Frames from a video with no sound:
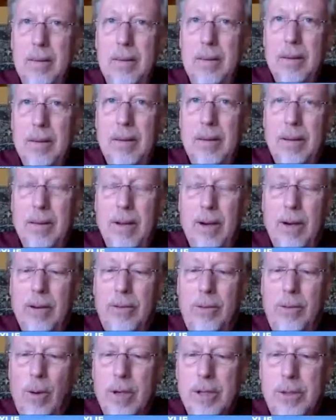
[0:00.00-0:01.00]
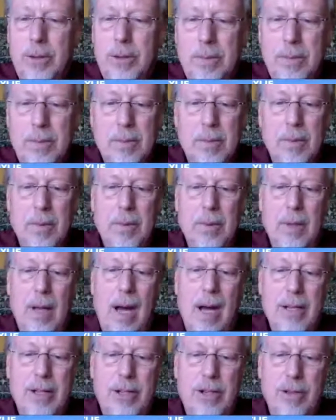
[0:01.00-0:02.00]
there are, of course,
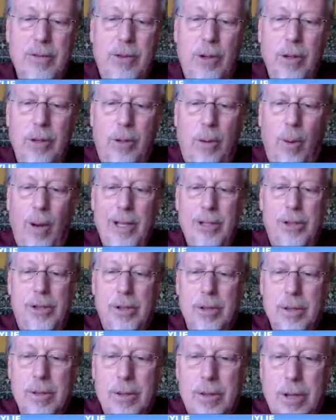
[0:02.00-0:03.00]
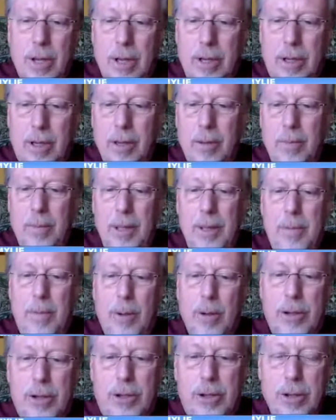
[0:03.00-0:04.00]
lots of good questions that can be
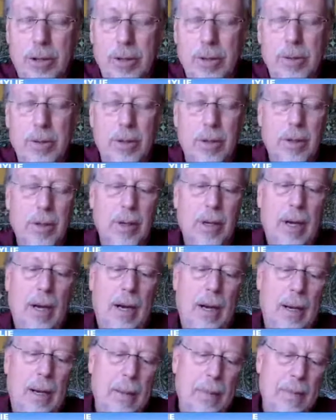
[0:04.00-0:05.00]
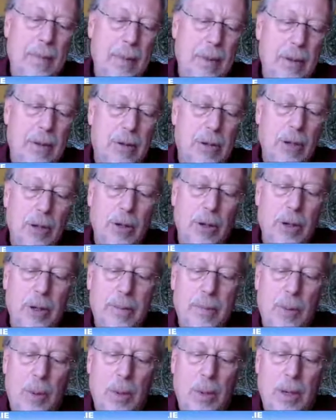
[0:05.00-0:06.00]
pursued to
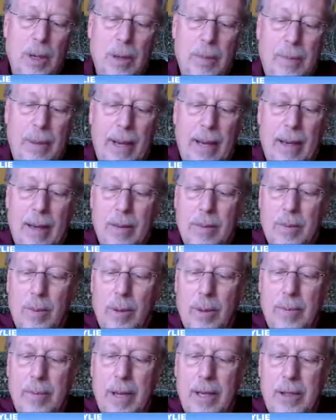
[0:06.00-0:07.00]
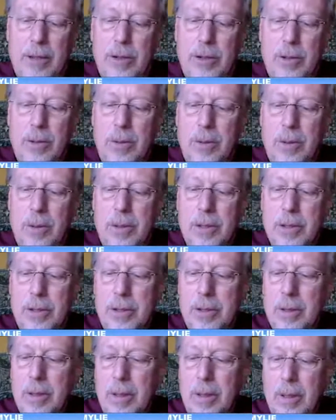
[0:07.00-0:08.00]
learn more about what makes
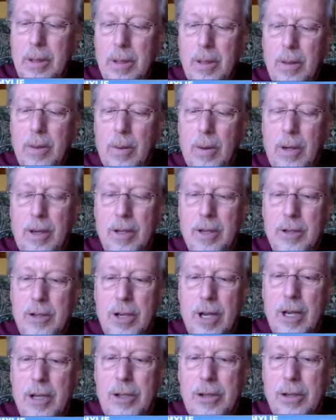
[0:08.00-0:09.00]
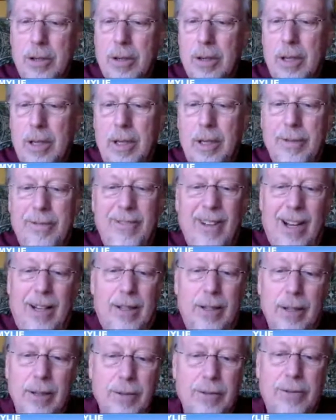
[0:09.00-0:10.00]
schools organizationally
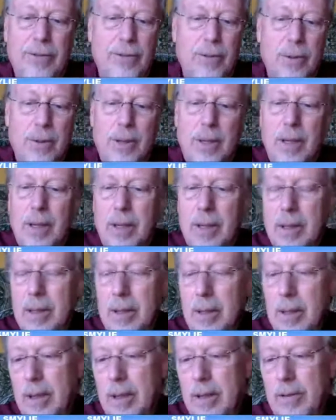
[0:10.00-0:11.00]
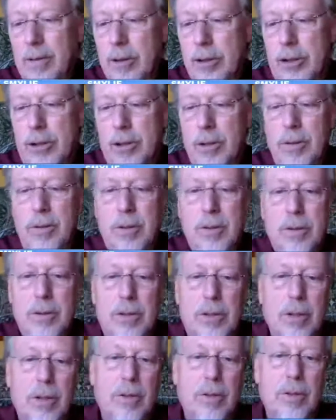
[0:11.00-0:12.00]
effective for
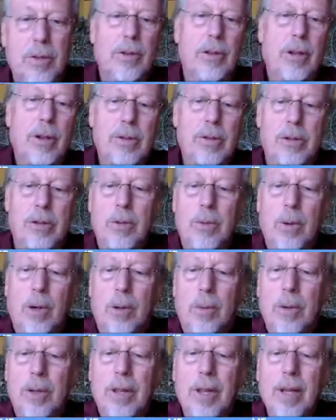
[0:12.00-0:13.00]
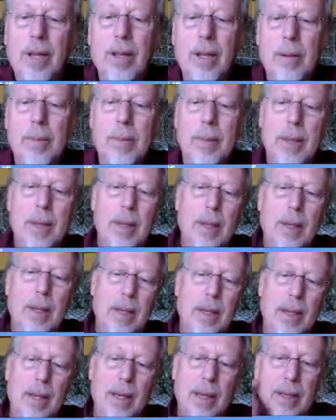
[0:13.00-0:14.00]
students and for those who work within them.
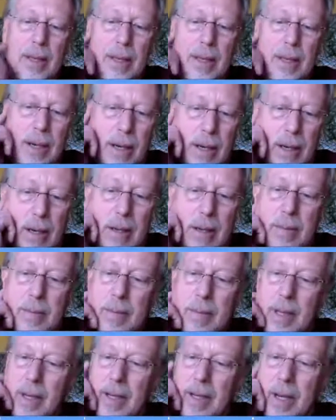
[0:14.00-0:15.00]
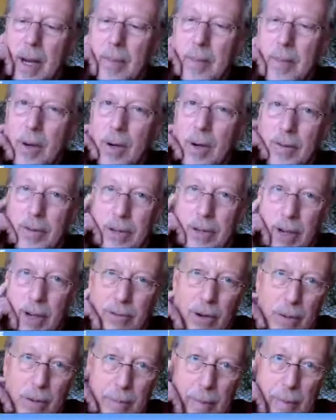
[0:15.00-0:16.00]
And there are a number of
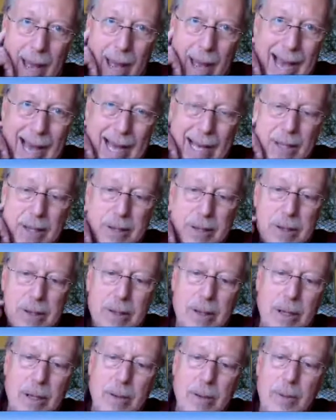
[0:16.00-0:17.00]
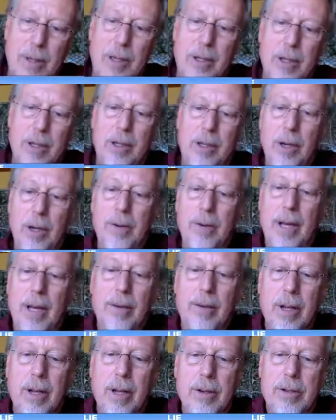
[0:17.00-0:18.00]
different paths that we could go
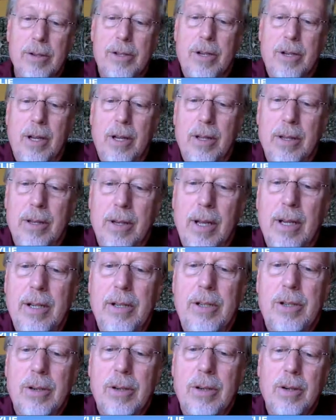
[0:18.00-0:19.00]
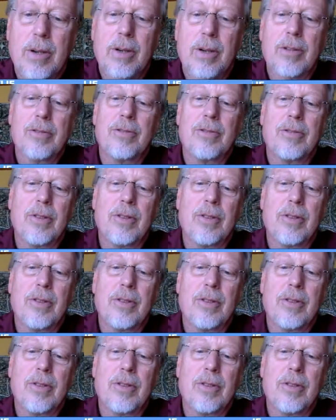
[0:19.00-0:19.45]
down to understand the nature of